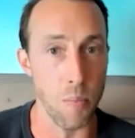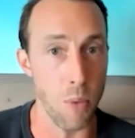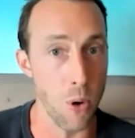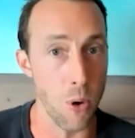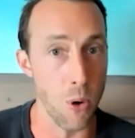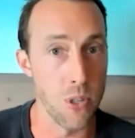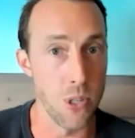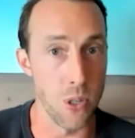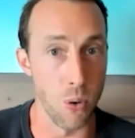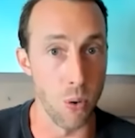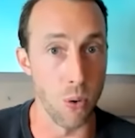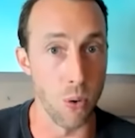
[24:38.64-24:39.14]

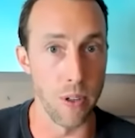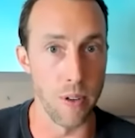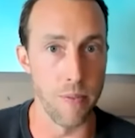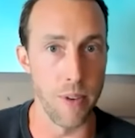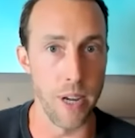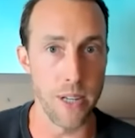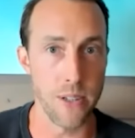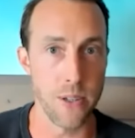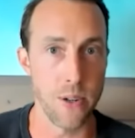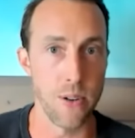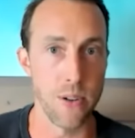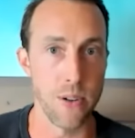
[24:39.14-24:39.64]
most gold
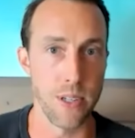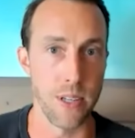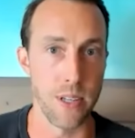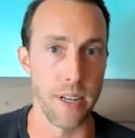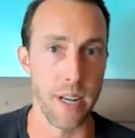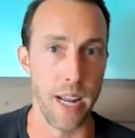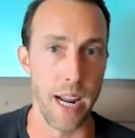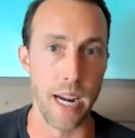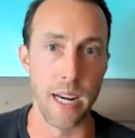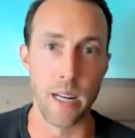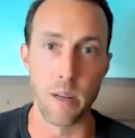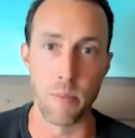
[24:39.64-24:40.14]
investors
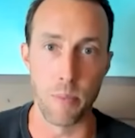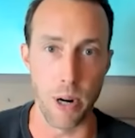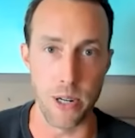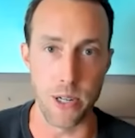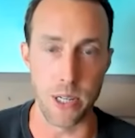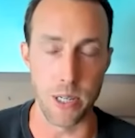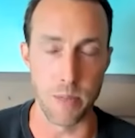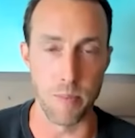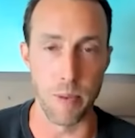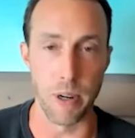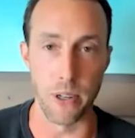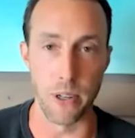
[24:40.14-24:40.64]
and any
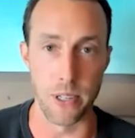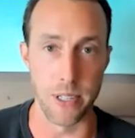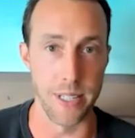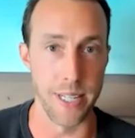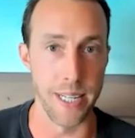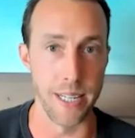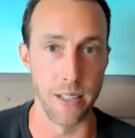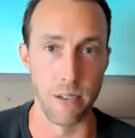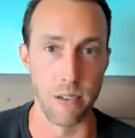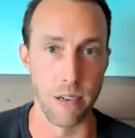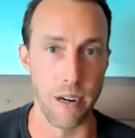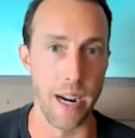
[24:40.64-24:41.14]
precious metals
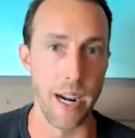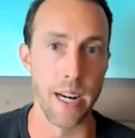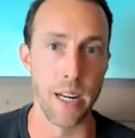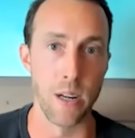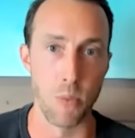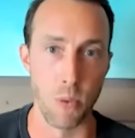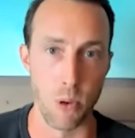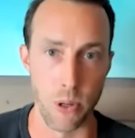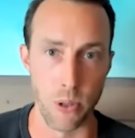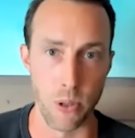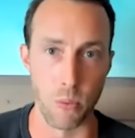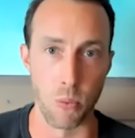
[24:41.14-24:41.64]
dealer
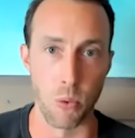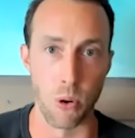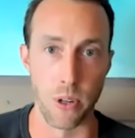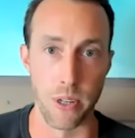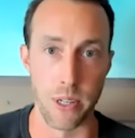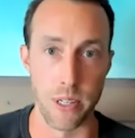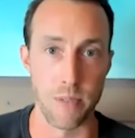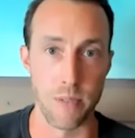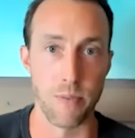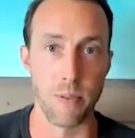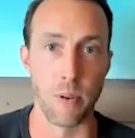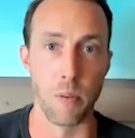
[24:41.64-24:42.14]
anywhere in the world
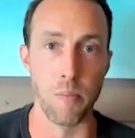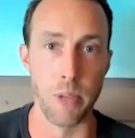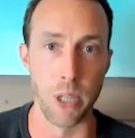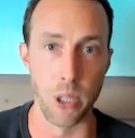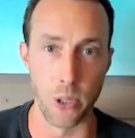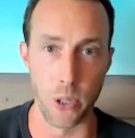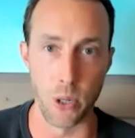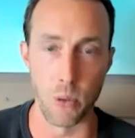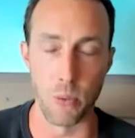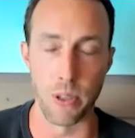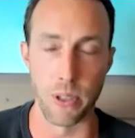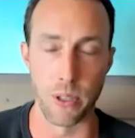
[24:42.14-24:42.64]
is
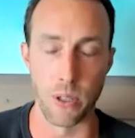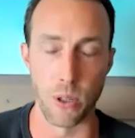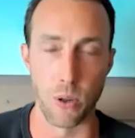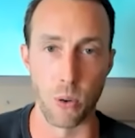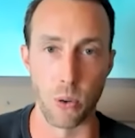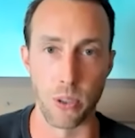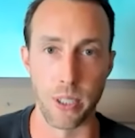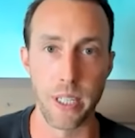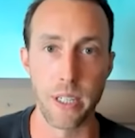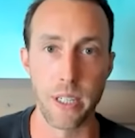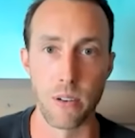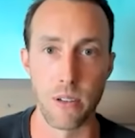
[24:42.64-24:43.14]
familiar with the
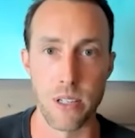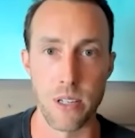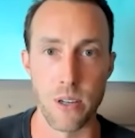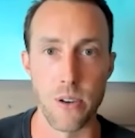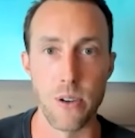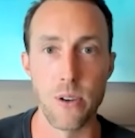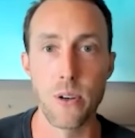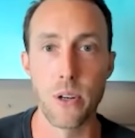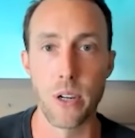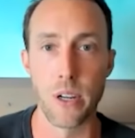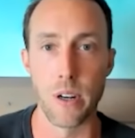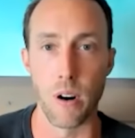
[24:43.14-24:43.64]
gold eagle. So
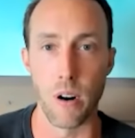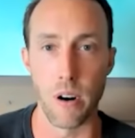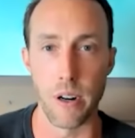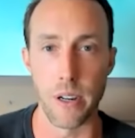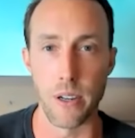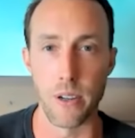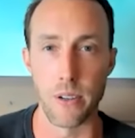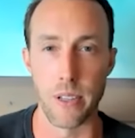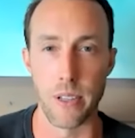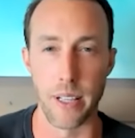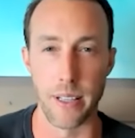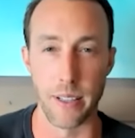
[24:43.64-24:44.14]
you could
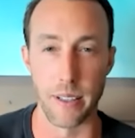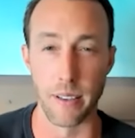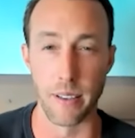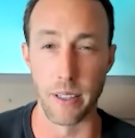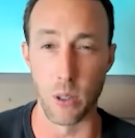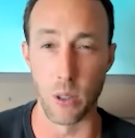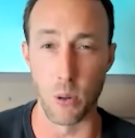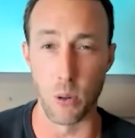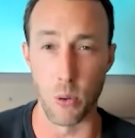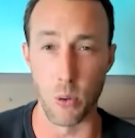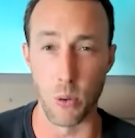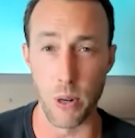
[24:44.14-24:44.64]
argue that the
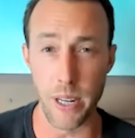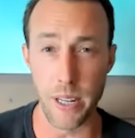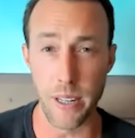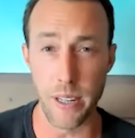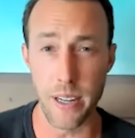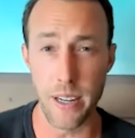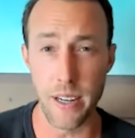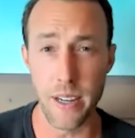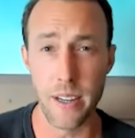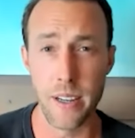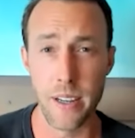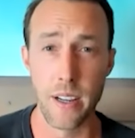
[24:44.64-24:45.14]

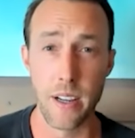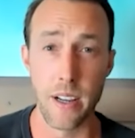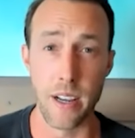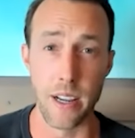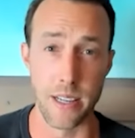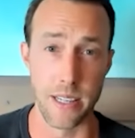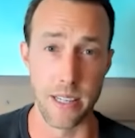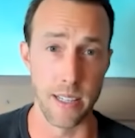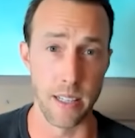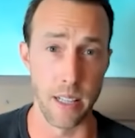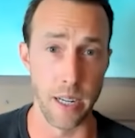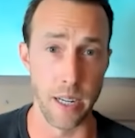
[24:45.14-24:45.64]
liquidity
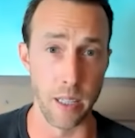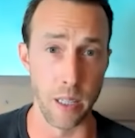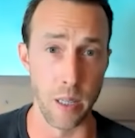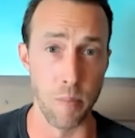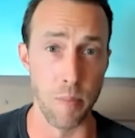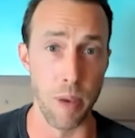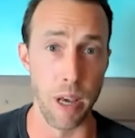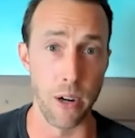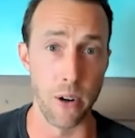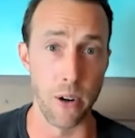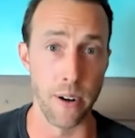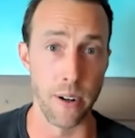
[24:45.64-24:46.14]
is slightly
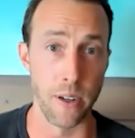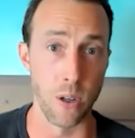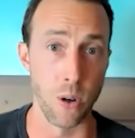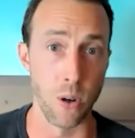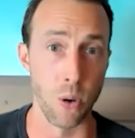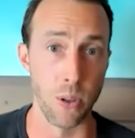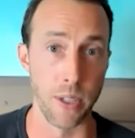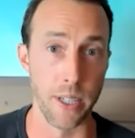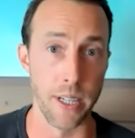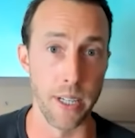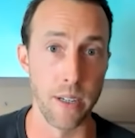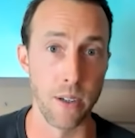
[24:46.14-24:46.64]
better on a
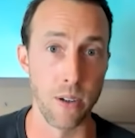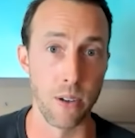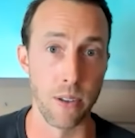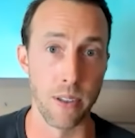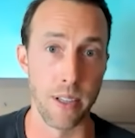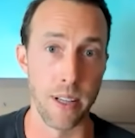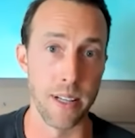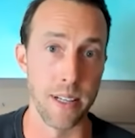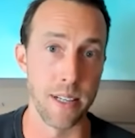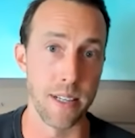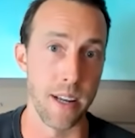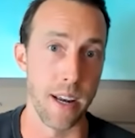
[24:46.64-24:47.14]
gold eagle
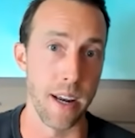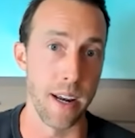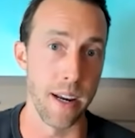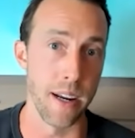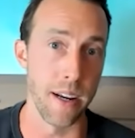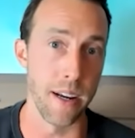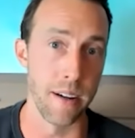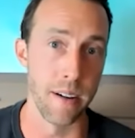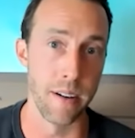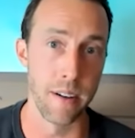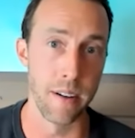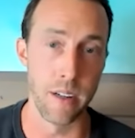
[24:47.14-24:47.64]
than
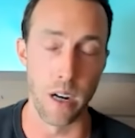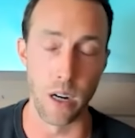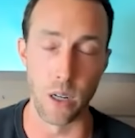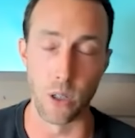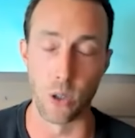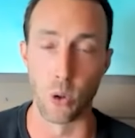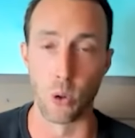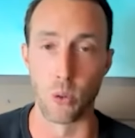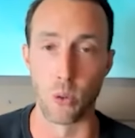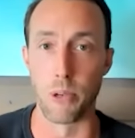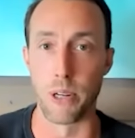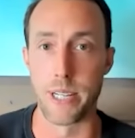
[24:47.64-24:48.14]
say a
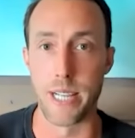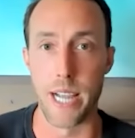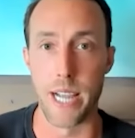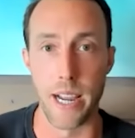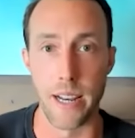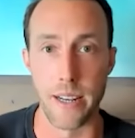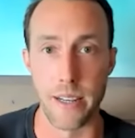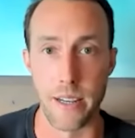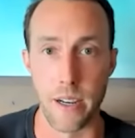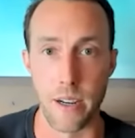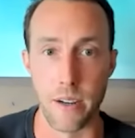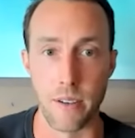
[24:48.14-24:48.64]
gold
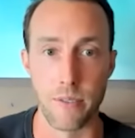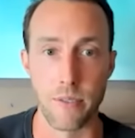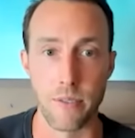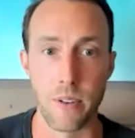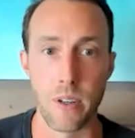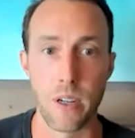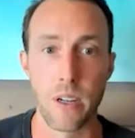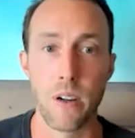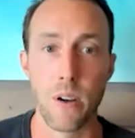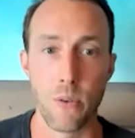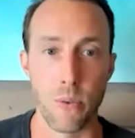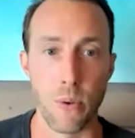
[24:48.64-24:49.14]
Britannia.
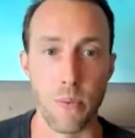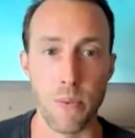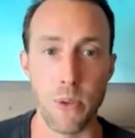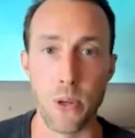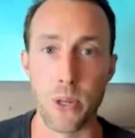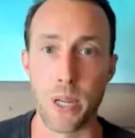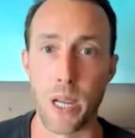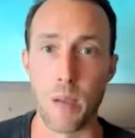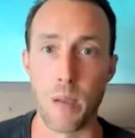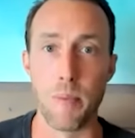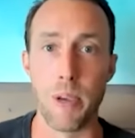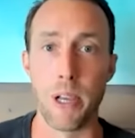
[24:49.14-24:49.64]
But
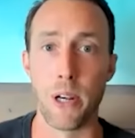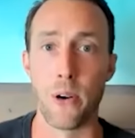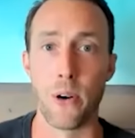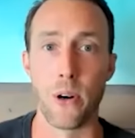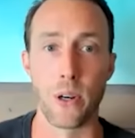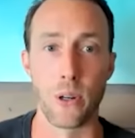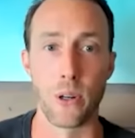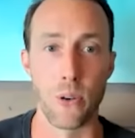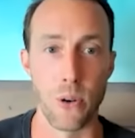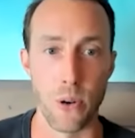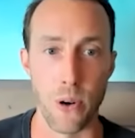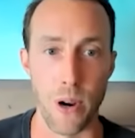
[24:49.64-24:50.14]
new Cayman
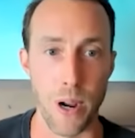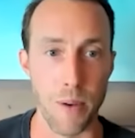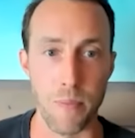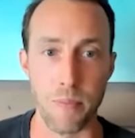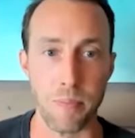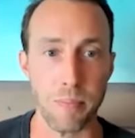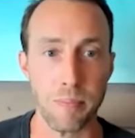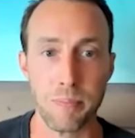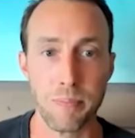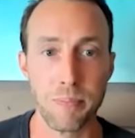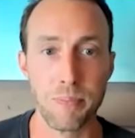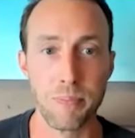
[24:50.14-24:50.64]
or a crew
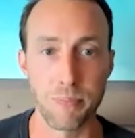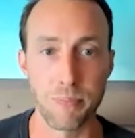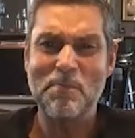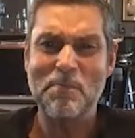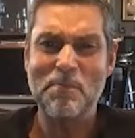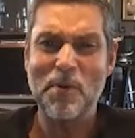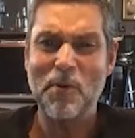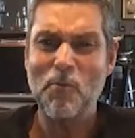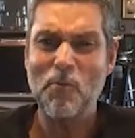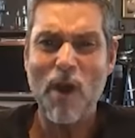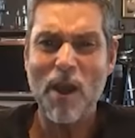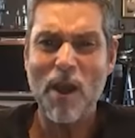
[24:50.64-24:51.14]
ground.
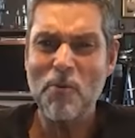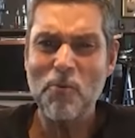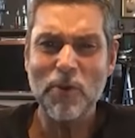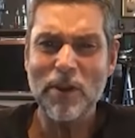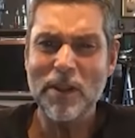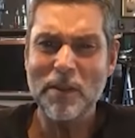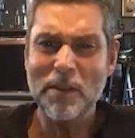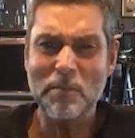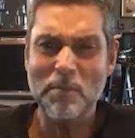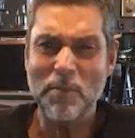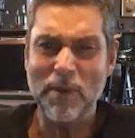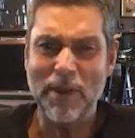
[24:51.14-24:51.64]
But why
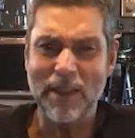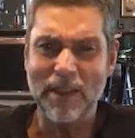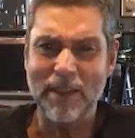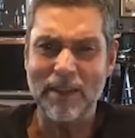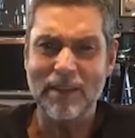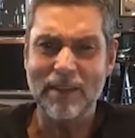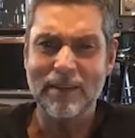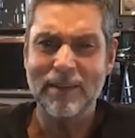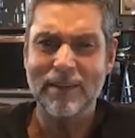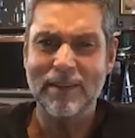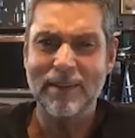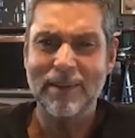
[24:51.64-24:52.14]
would it be?
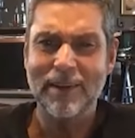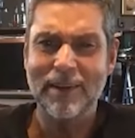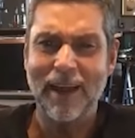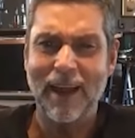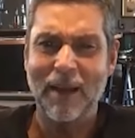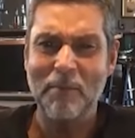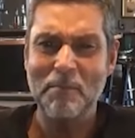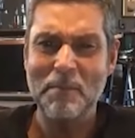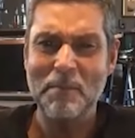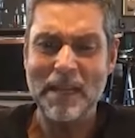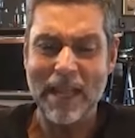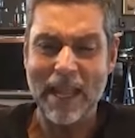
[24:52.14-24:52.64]

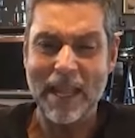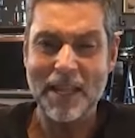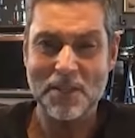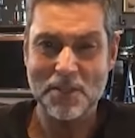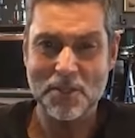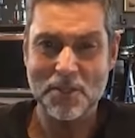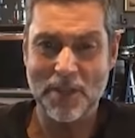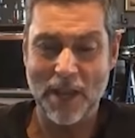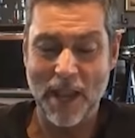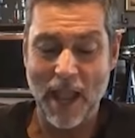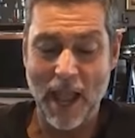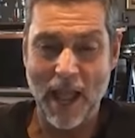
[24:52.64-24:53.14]
I mean,
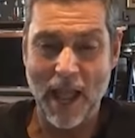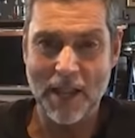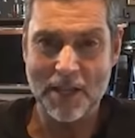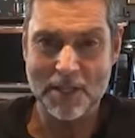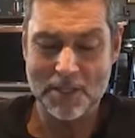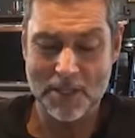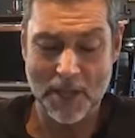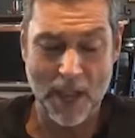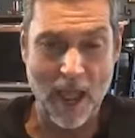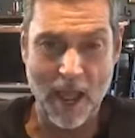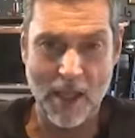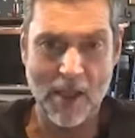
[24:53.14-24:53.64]
it's
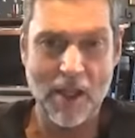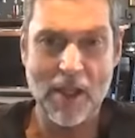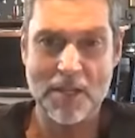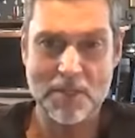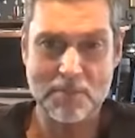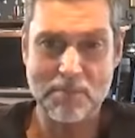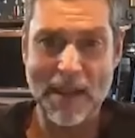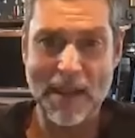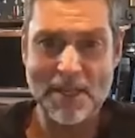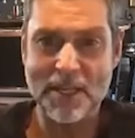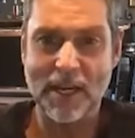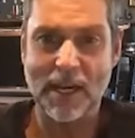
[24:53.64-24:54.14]

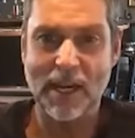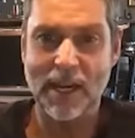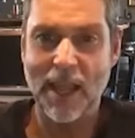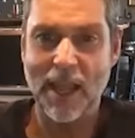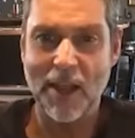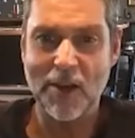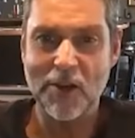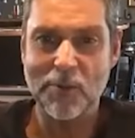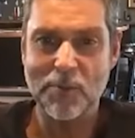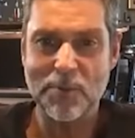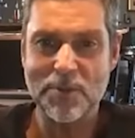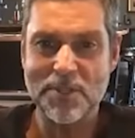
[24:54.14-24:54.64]
basically
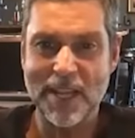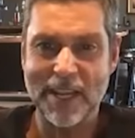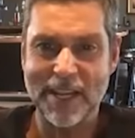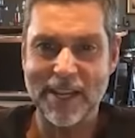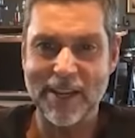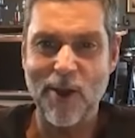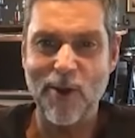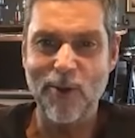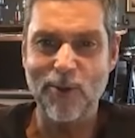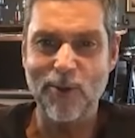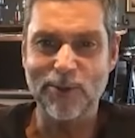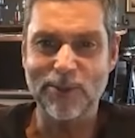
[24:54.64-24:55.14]
100%
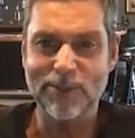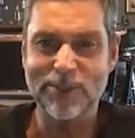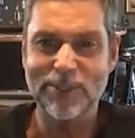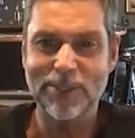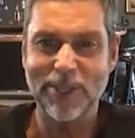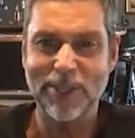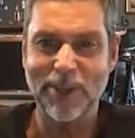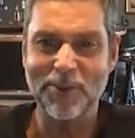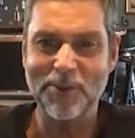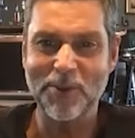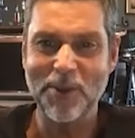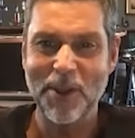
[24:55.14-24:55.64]
gold.
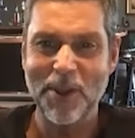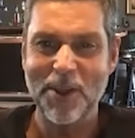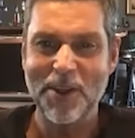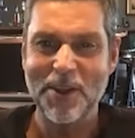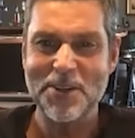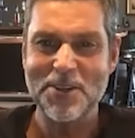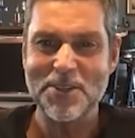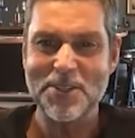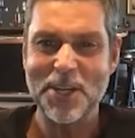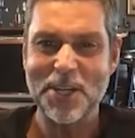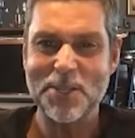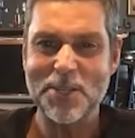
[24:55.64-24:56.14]
So
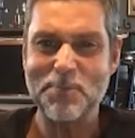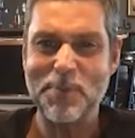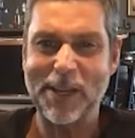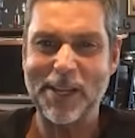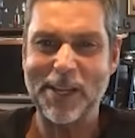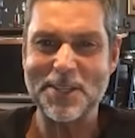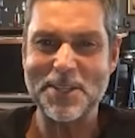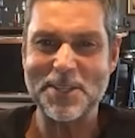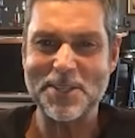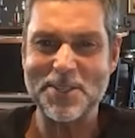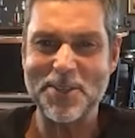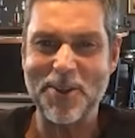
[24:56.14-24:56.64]
just
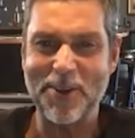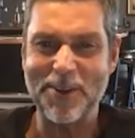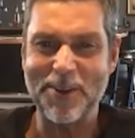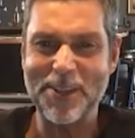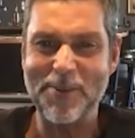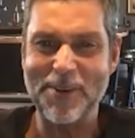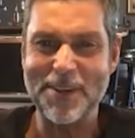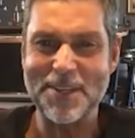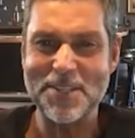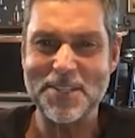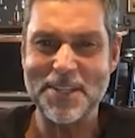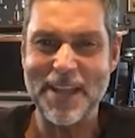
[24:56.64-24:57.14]
because it's got a
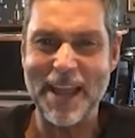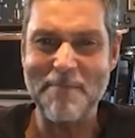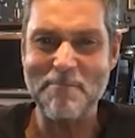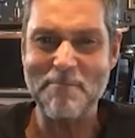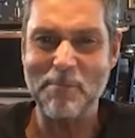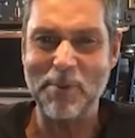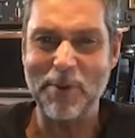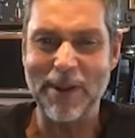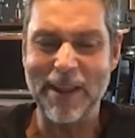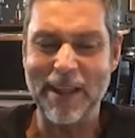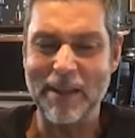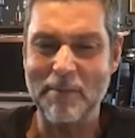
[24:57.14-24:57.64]
US
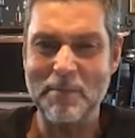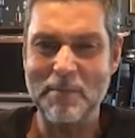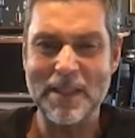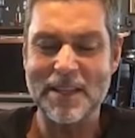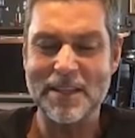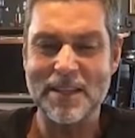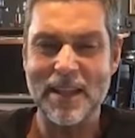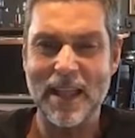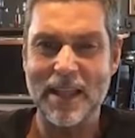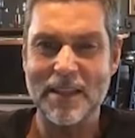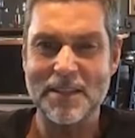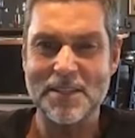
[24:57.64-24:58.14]
stamp on it, I mean,
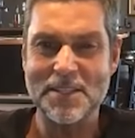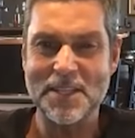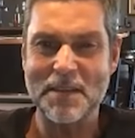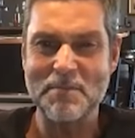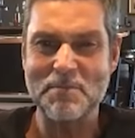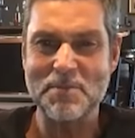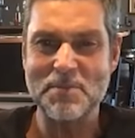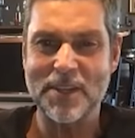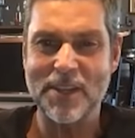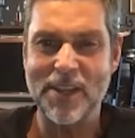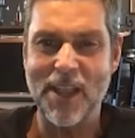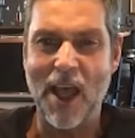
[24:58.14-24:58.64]
it
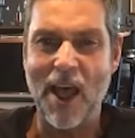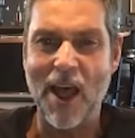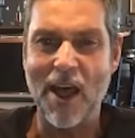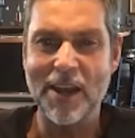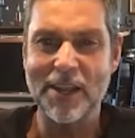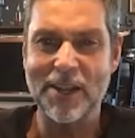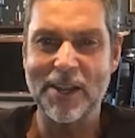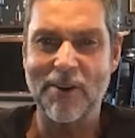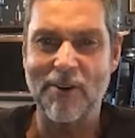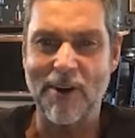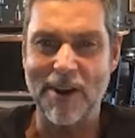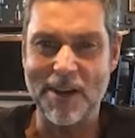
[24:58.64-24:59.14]
seems
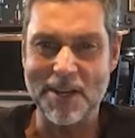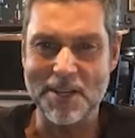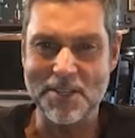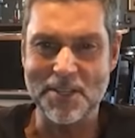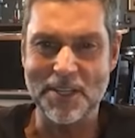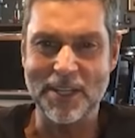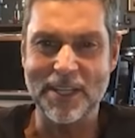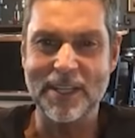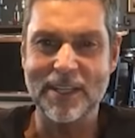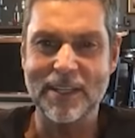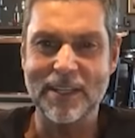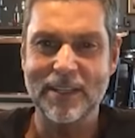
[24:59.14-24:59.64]
kind of
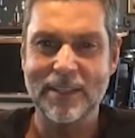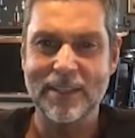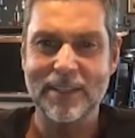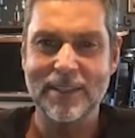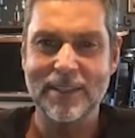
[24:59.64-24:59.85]
crazy.